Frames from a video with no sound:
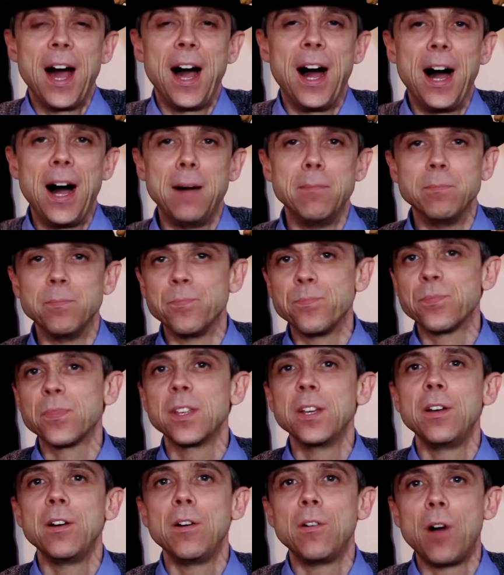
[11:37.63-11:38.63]

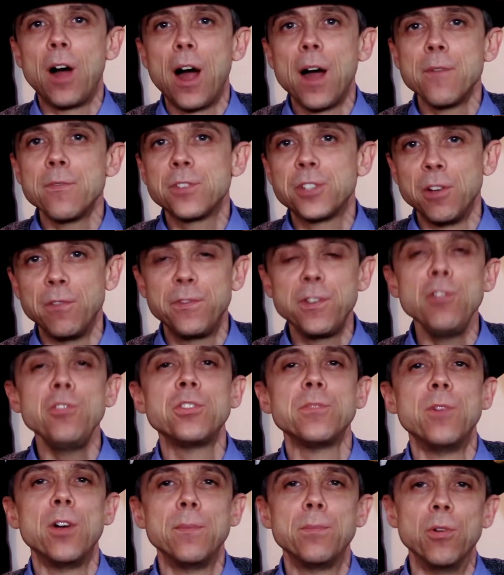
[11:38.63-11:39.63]
So
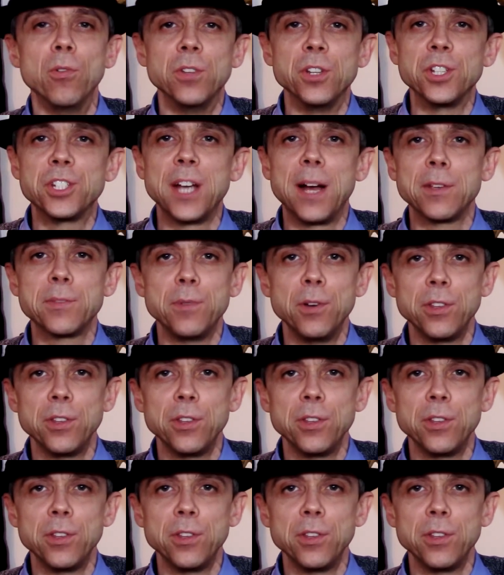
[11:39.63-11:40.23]
views are more important than subs,